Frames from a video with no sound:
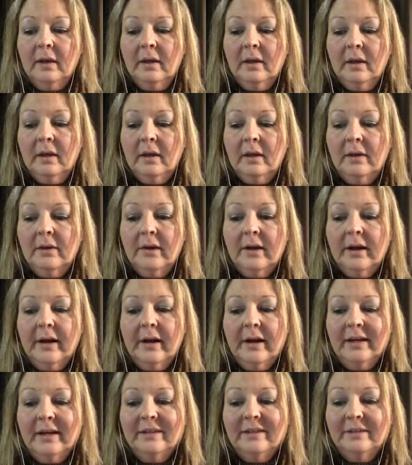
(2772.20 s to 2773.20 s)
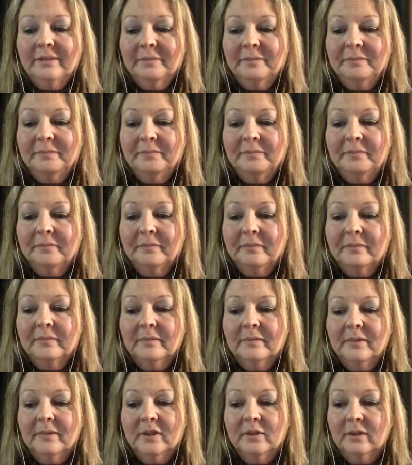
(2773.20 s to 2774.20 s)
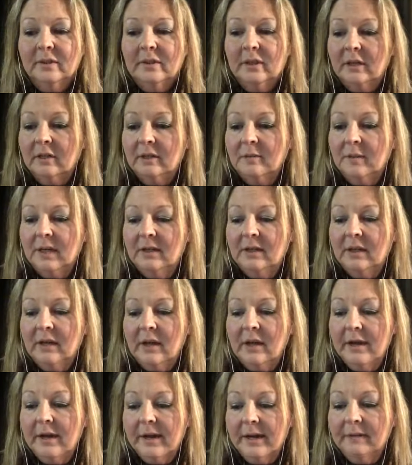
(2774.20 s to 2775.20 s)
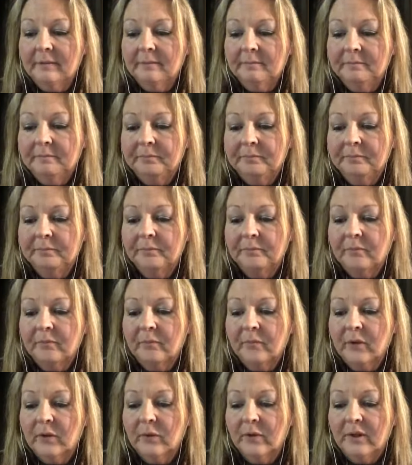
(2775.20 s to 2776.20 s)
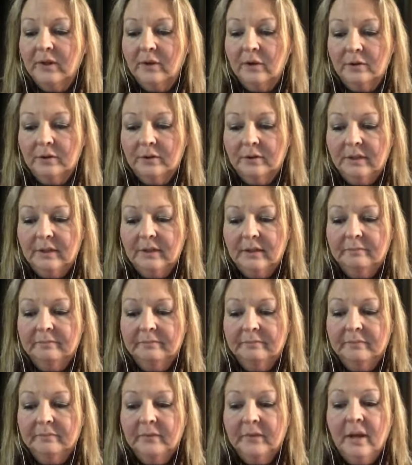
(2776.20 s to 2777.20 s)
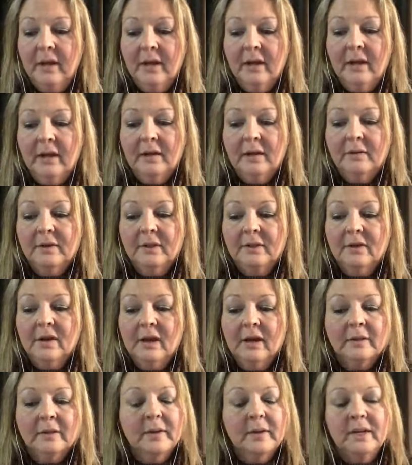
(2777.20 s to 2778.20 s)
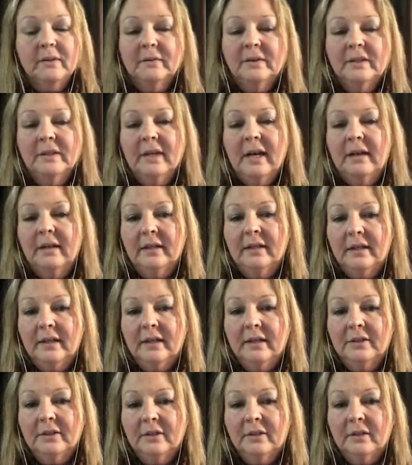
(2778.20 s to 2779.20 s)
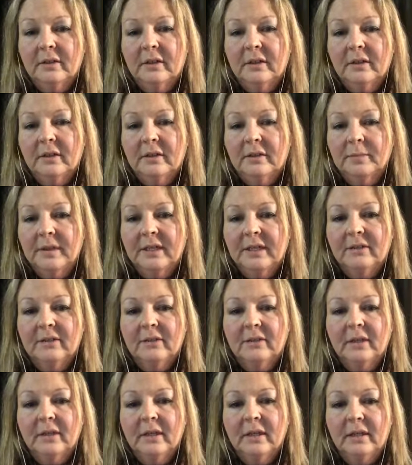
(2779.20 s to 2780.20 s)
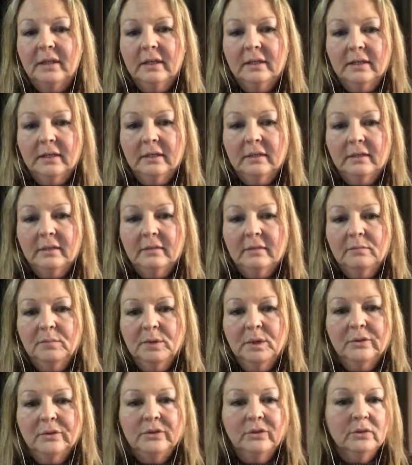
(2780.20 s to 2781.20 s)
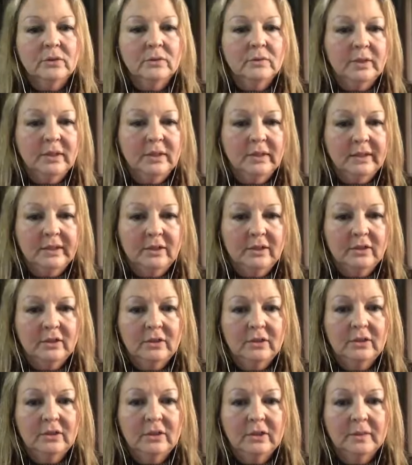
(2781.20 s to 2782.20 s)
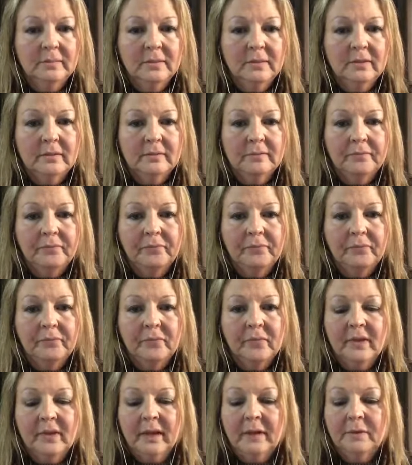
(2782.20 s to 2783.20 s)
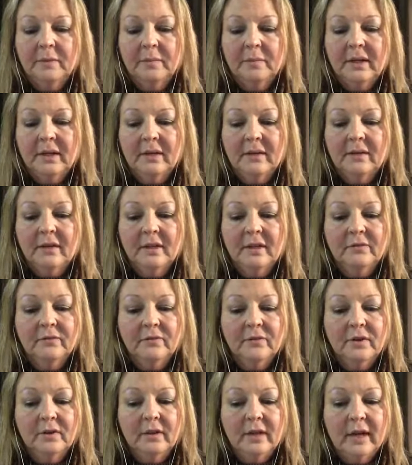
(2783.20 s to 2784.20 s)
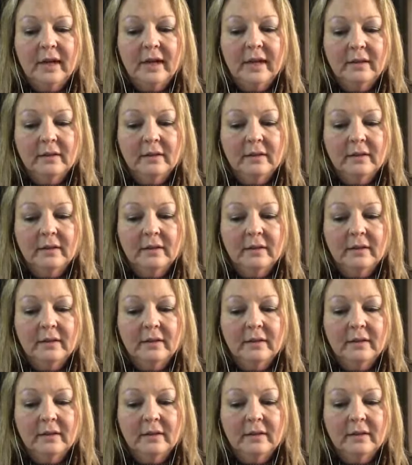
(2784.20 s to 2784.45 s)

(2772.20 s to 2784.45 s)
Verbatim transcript: All right, so we talked about lying, withholding. I want to talk about retaliation, and especially in personal relationships. That would be a this for that,